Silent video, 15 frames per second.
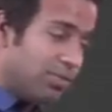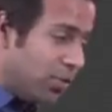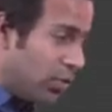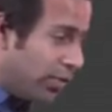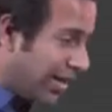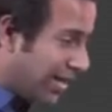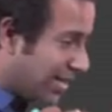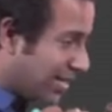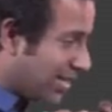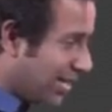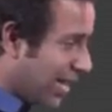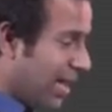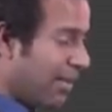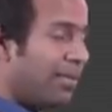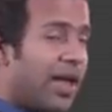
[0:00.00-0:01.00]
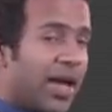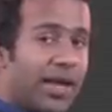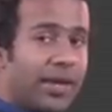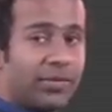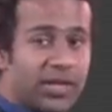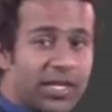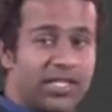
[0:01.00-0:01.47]
moving in the same
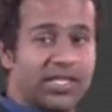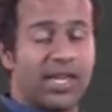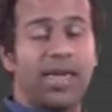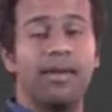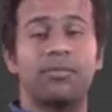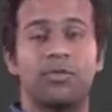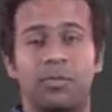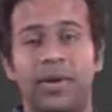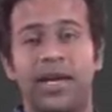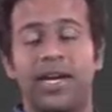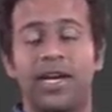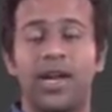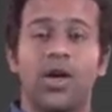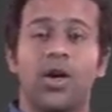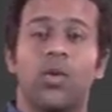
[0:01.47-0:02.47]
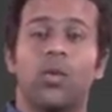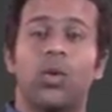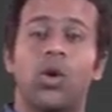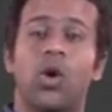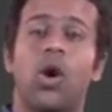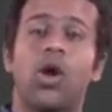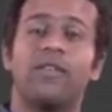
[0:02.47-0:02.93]
line with the same speed
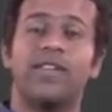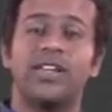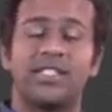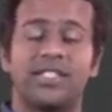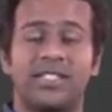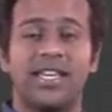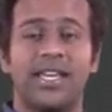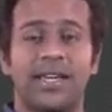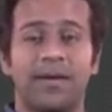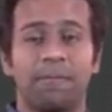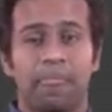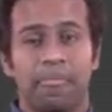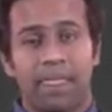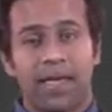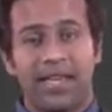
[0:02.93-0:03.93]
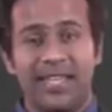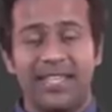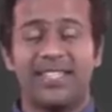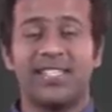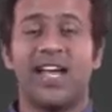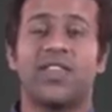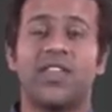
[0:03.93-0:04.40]
would always see
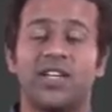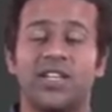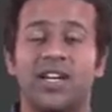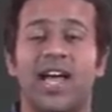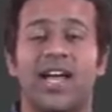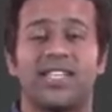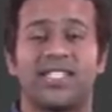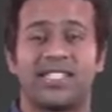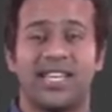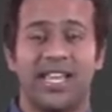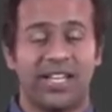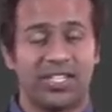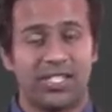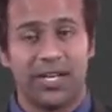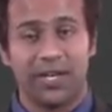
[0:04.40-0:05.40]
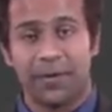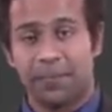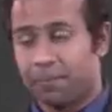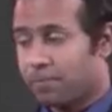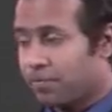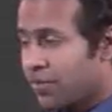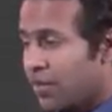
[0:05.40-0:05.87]
each other as stationary.
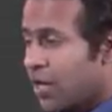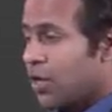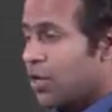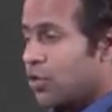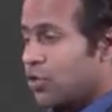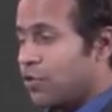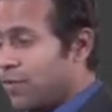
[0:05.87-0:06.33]
So